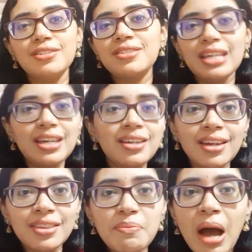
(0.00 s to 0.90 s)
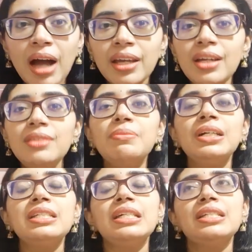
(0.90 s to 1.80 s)
seeing in the market,
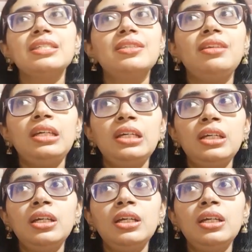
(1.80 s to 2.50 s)
but it is the